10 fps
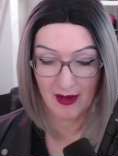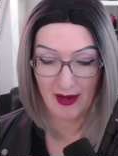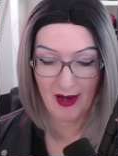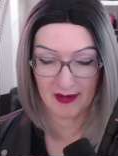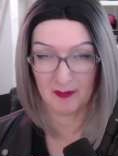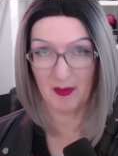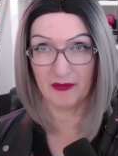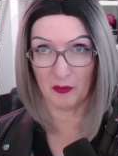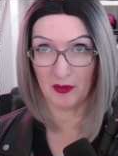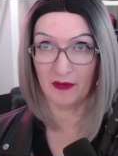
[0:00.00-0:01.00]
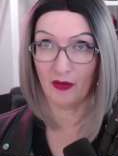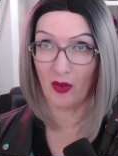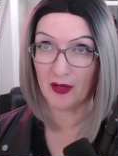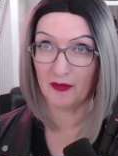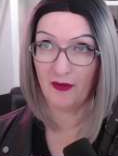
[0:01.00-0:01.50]
And it makes the release a
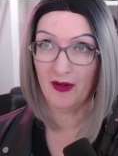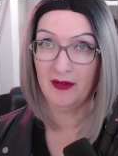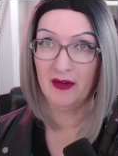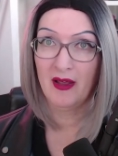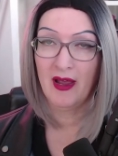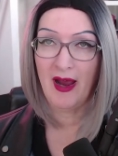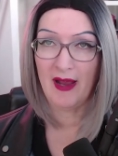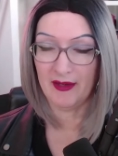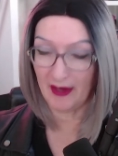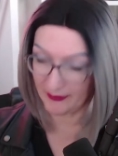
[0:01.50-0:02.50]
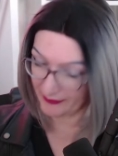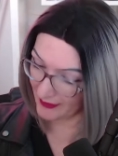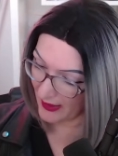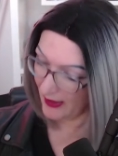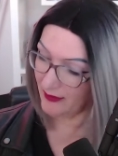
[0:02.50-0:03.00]
lot of fun. And then it has an
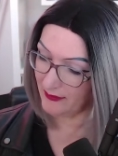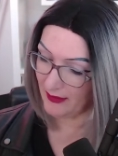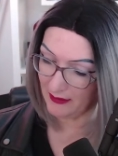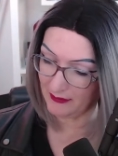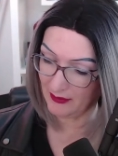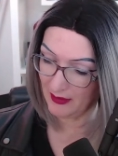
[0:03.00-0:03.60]
end date.